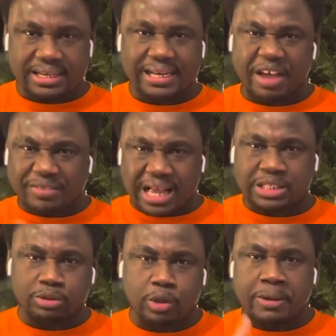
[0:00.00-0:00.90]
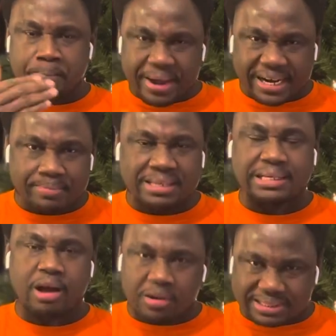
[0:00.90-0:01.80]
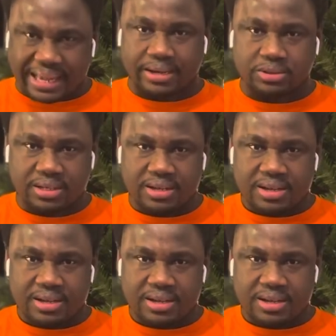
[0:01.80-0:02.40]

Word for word: Life comes with impediments and obstacles.